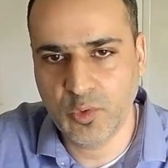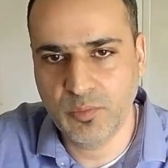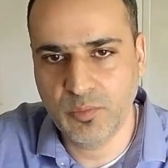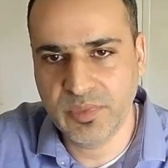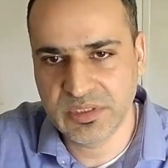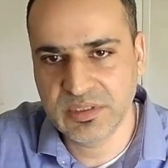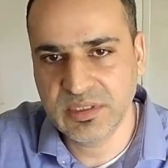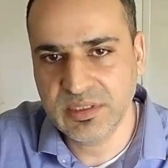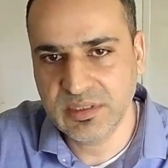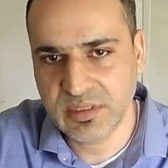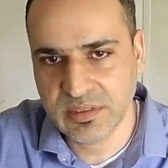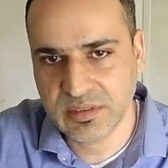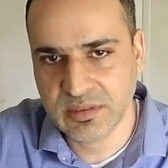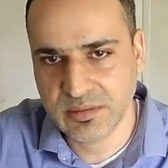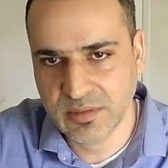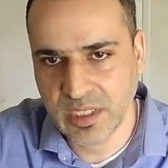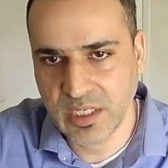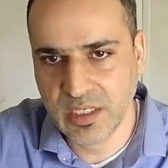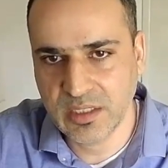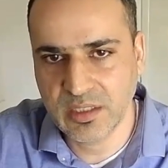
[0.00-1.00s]
business,
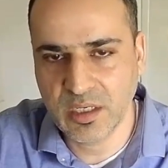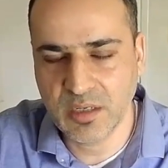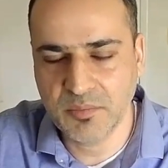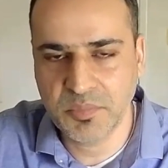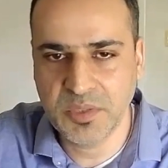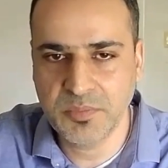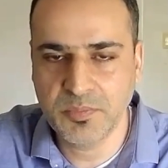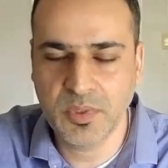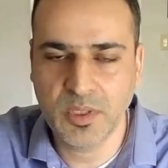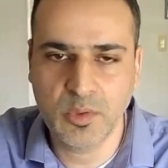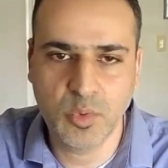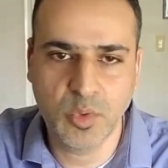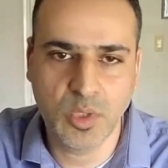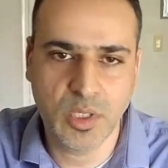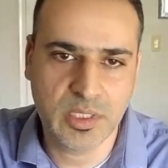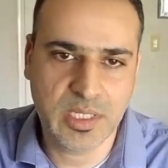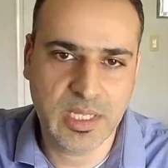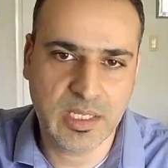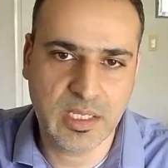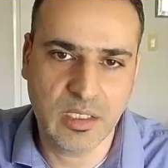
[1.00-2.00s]
right? There are people who
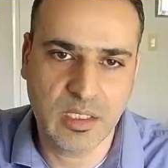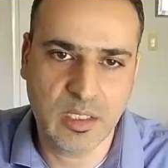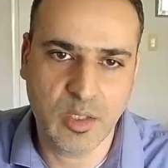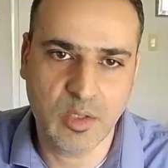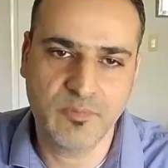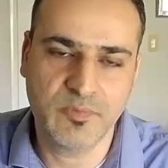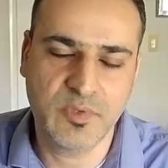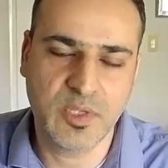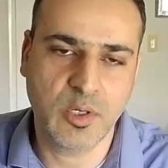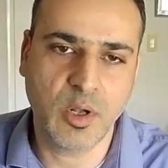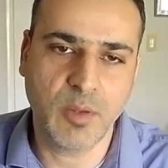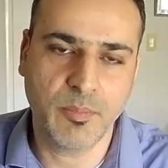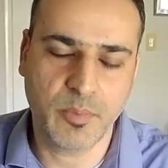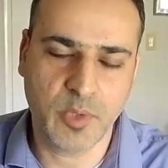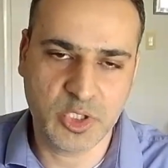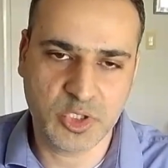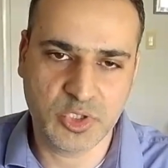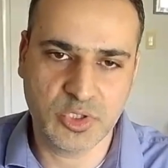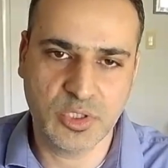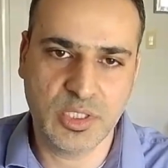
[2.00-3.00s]
are taking care of their
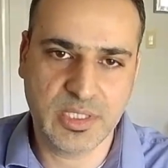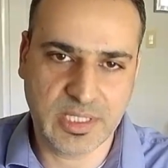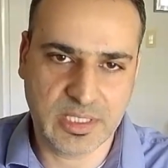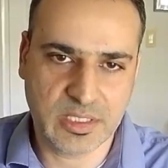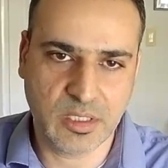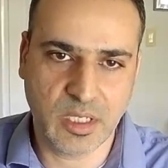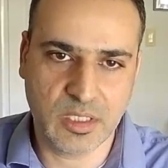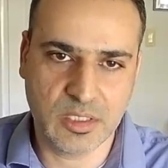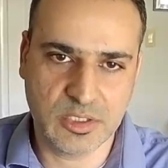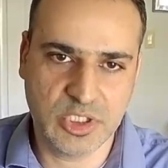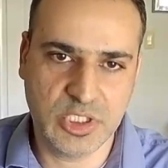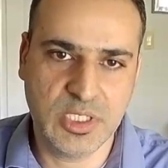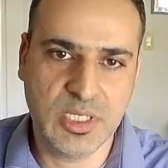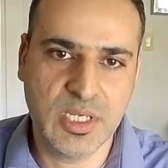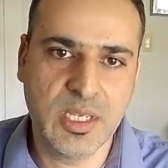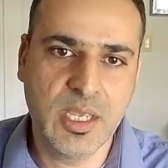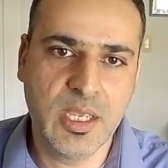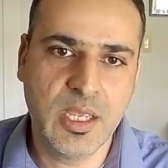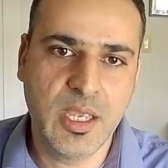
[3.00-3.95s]
operational technology.